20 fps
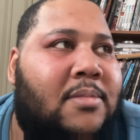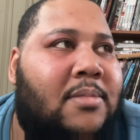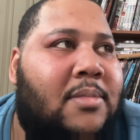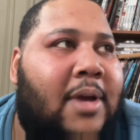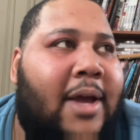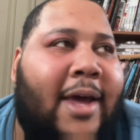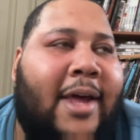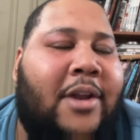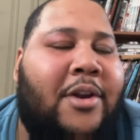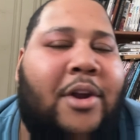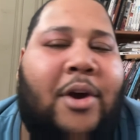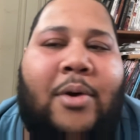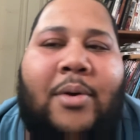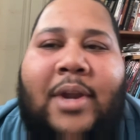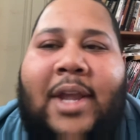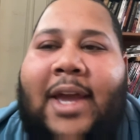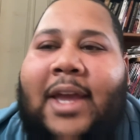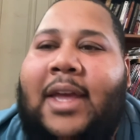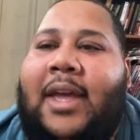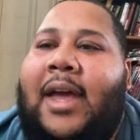I don't know.
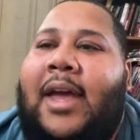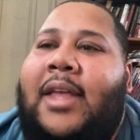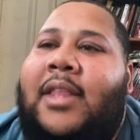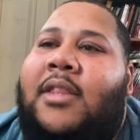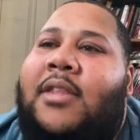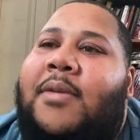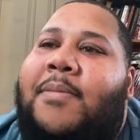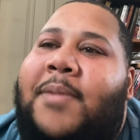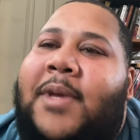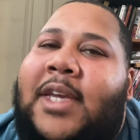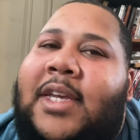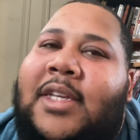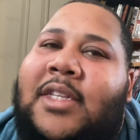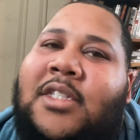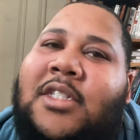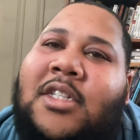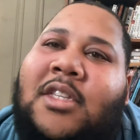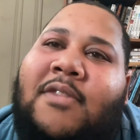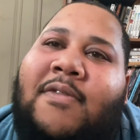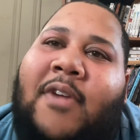Like, to me, it's
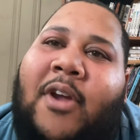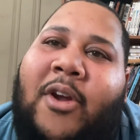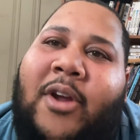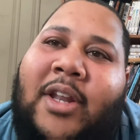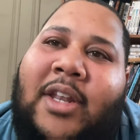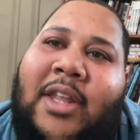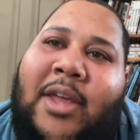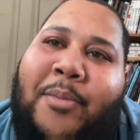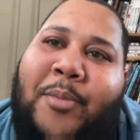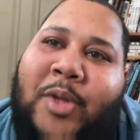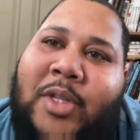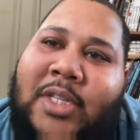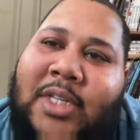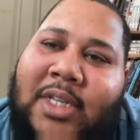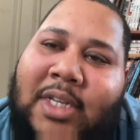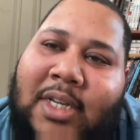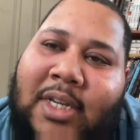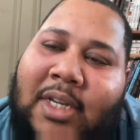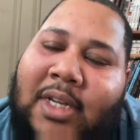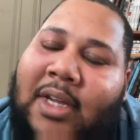just very
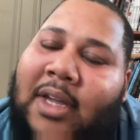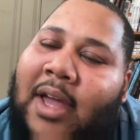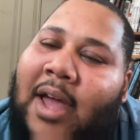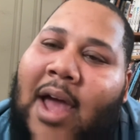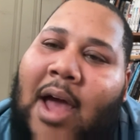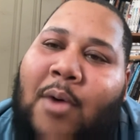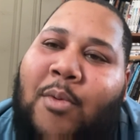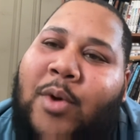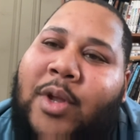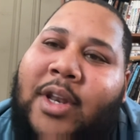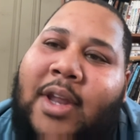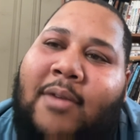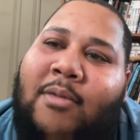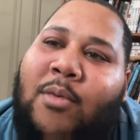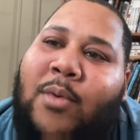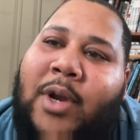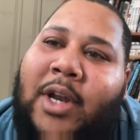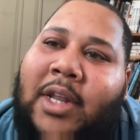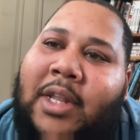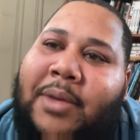limiting. I would never
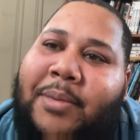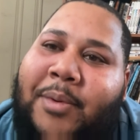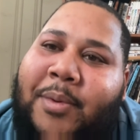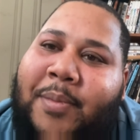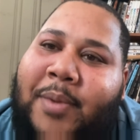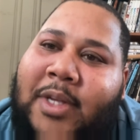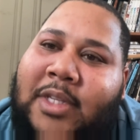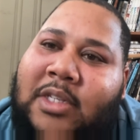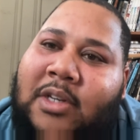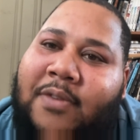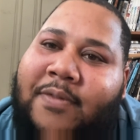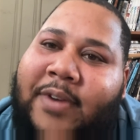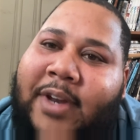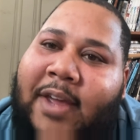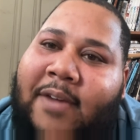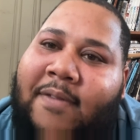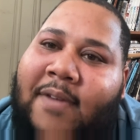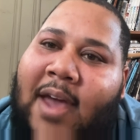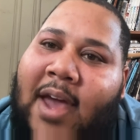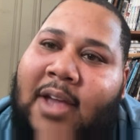want to limit myself in that
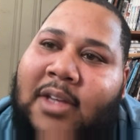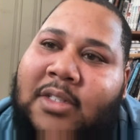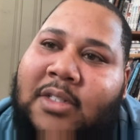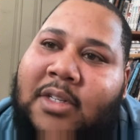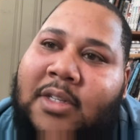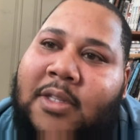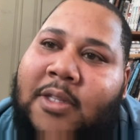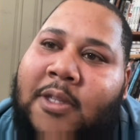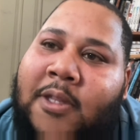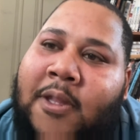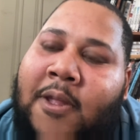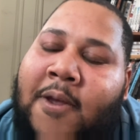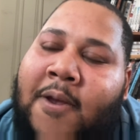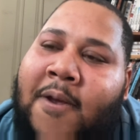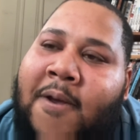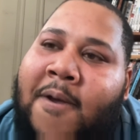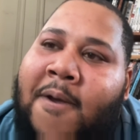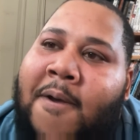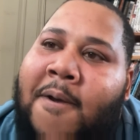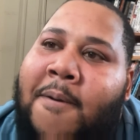fashion.
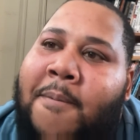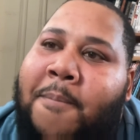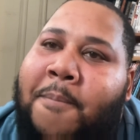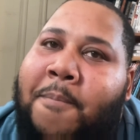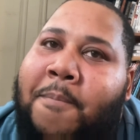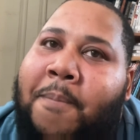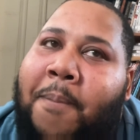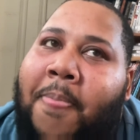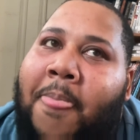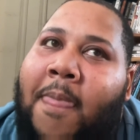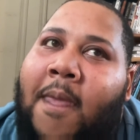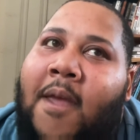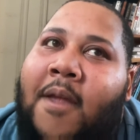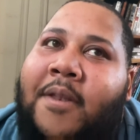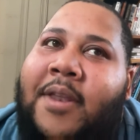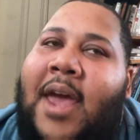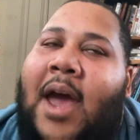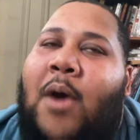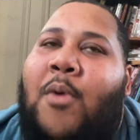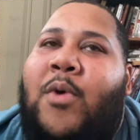
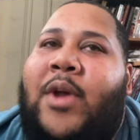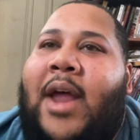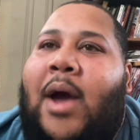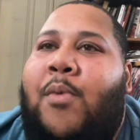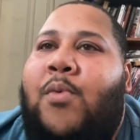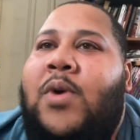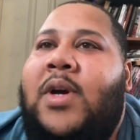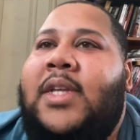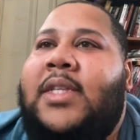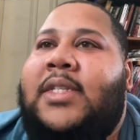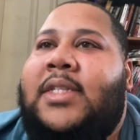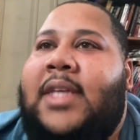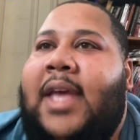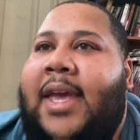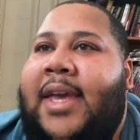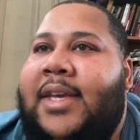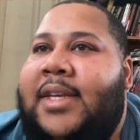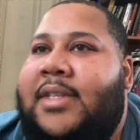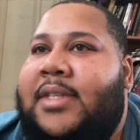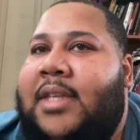Now, what I would say
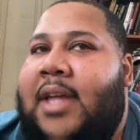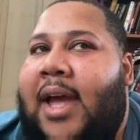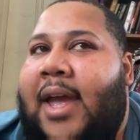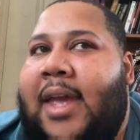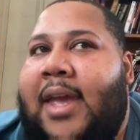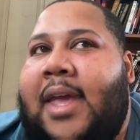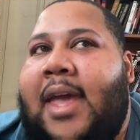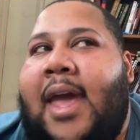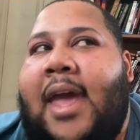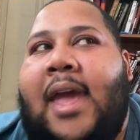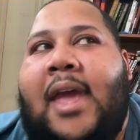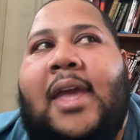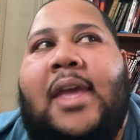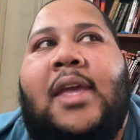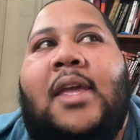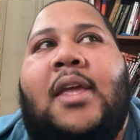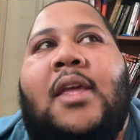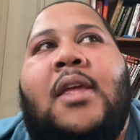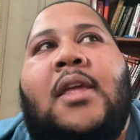is like, hey,